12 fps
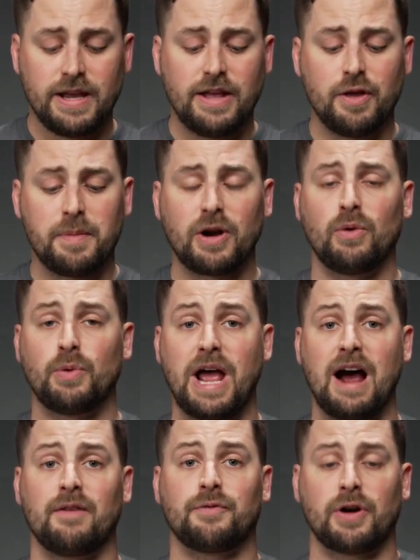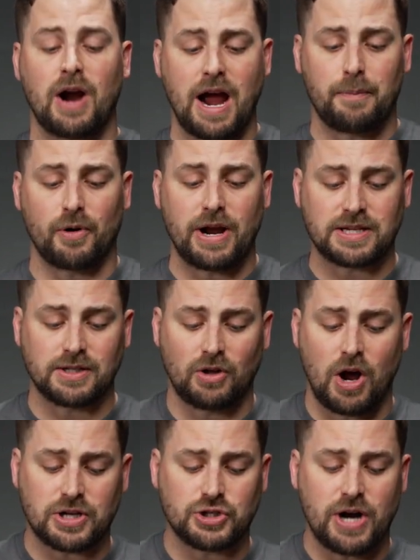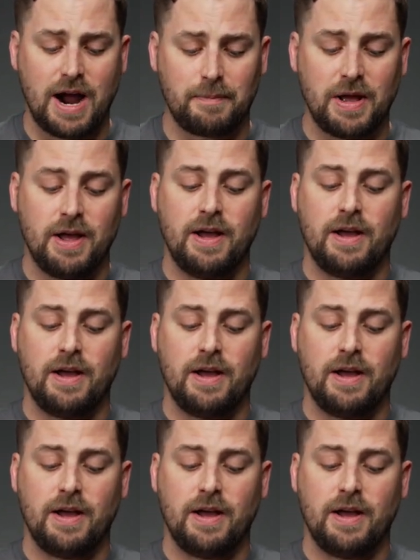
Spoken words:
In the middle, we have their HyperX lock strap,